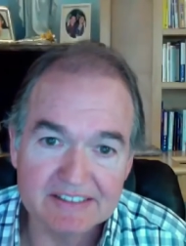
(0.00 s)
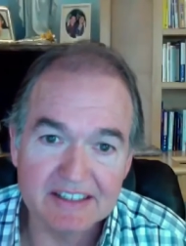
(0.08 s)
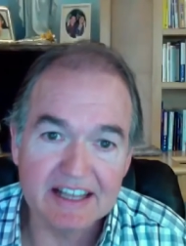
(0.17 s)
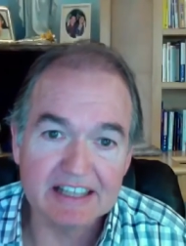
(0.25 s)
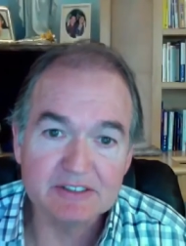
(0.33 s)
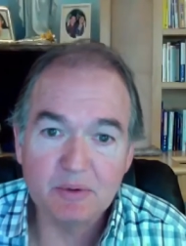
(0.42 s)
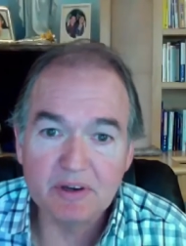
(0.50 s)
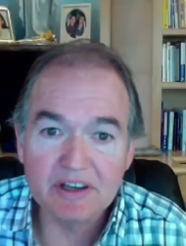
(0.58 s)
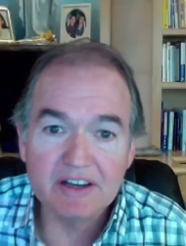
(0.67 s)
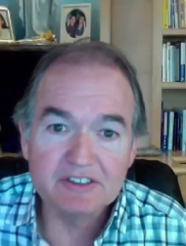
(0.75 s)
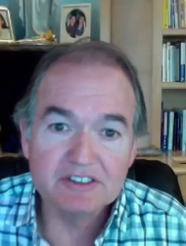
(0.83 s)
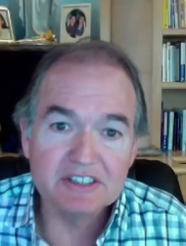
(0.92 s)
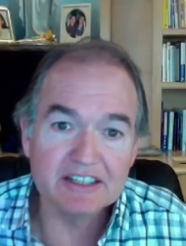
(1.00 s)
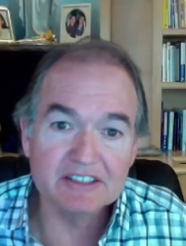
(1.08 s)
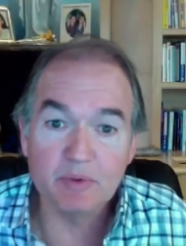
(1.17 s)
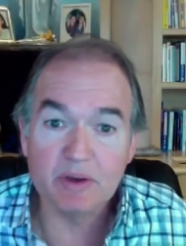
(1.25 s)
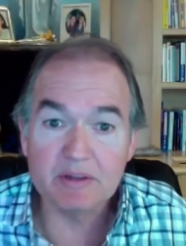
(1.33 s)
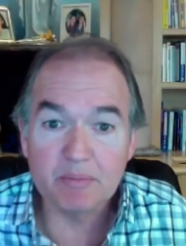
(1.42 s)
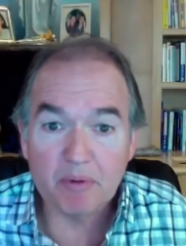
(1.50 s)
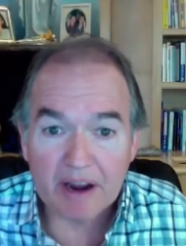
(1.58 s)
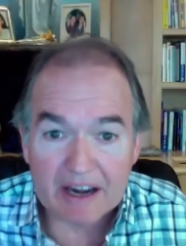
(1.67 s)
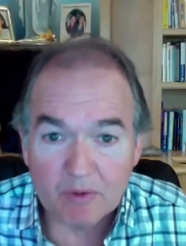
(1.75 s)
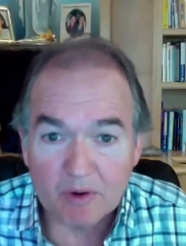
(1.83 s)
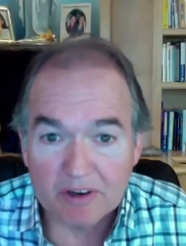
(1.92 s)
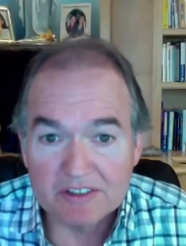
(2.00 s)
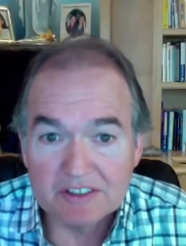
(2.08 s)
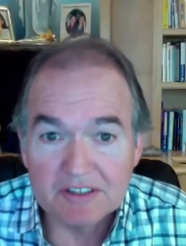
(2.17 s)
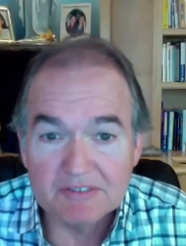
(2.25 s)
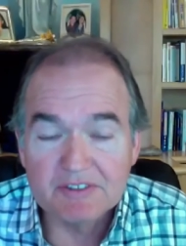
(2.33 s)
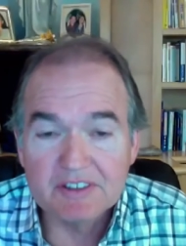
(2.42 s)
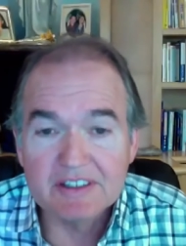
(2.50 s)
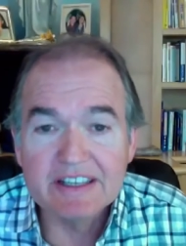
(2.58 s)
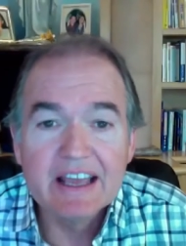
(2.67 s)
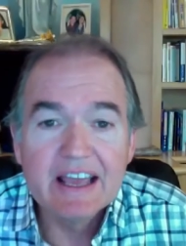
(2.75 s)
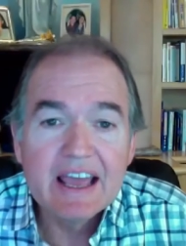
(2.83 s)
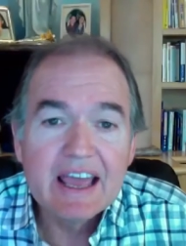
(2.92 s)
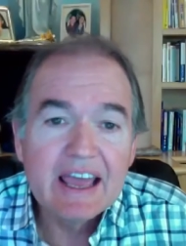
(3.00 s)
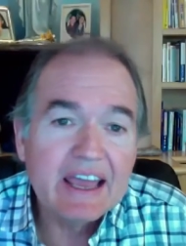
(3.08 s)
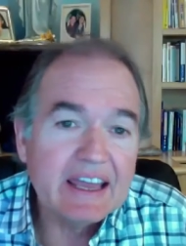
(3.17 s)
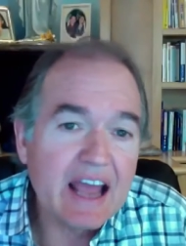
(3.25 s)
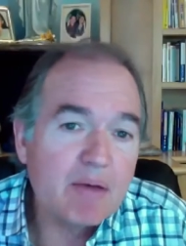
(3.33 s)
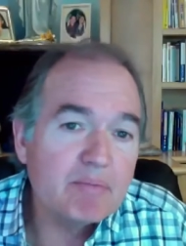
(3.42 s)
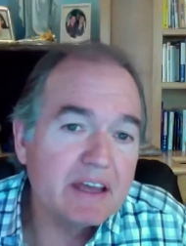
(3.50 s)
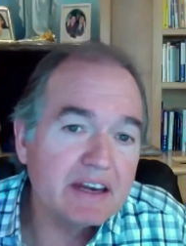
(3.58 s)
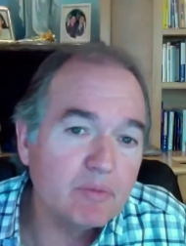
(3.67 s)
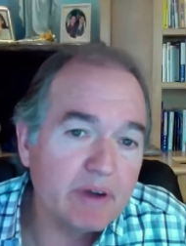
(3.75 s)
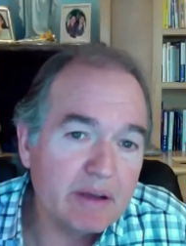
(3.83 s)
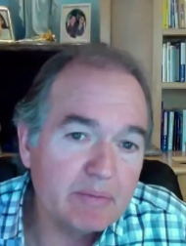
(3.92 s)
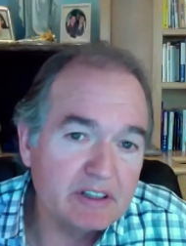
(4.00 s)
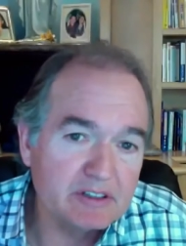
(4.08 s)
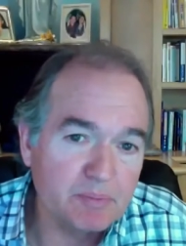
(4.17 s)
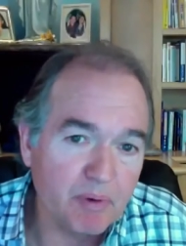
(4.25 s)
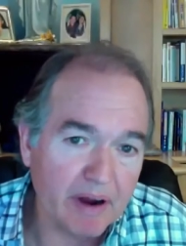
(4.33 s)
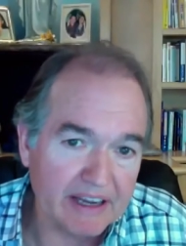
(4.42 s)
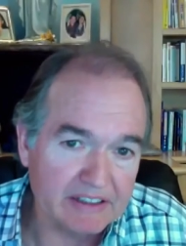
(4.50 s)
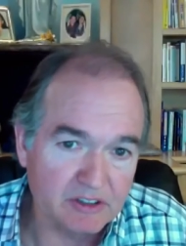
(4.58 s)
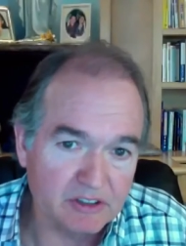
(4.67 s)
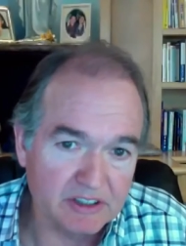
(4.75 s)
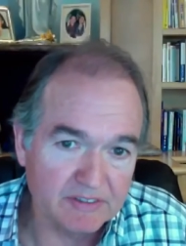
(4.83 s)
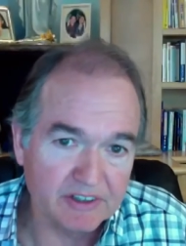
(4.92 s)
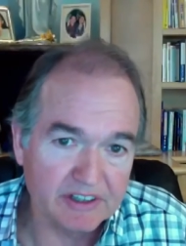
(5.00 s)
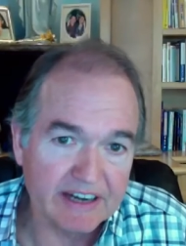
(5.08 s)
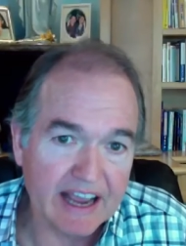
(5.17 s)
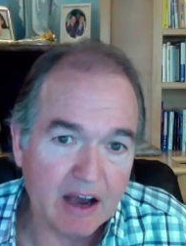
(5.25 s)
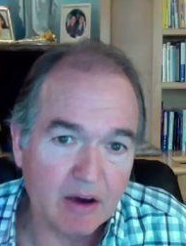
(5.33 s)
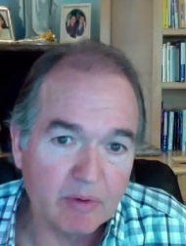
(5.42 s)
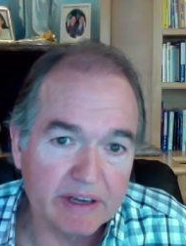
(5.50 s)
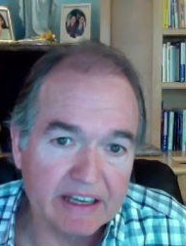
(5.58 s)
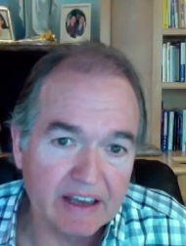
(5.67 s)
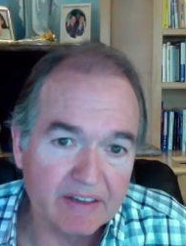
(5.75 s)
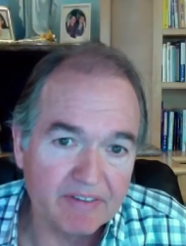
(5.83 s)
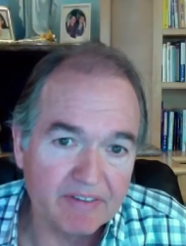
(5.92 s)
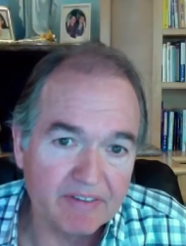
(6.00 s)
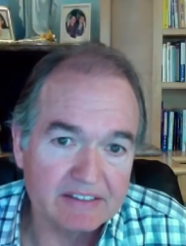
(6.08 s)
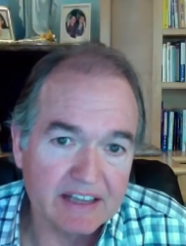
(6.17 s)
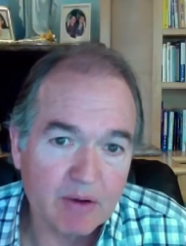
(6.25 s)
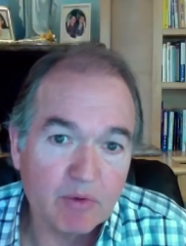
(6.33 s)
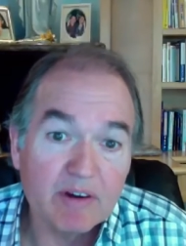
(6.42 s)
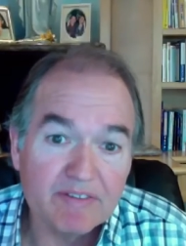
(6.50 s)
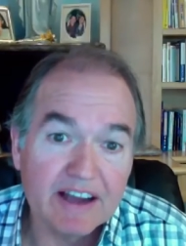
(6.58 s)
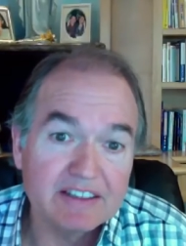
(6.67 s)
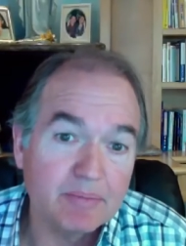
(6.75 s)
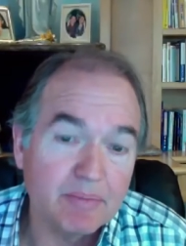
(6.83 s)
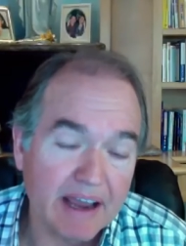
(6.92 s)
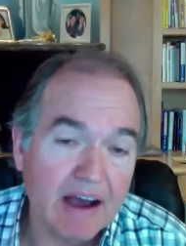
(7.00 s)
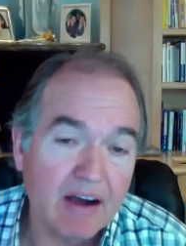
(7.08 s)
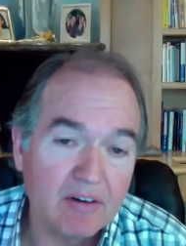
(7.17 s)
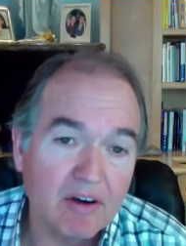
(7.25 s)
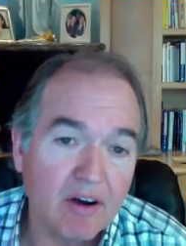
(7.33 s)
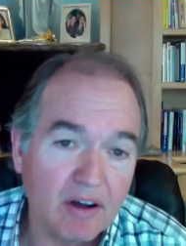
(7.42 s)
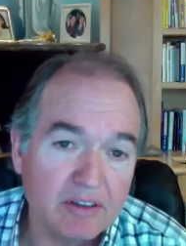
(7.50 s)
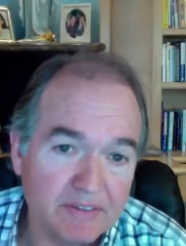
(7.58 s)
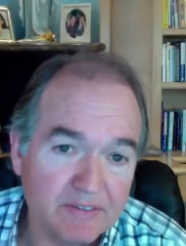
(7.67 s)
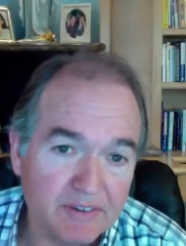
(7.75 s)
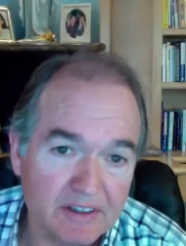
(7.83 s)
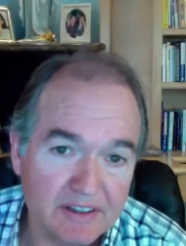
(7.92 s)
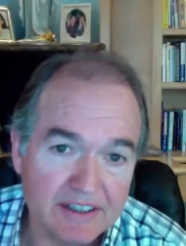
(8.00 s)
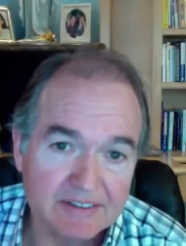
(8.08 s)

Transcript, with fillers: And that's what we're going to understand is the way the brain works differently and how men and women's brains are different and how we're affected by alcohol differently.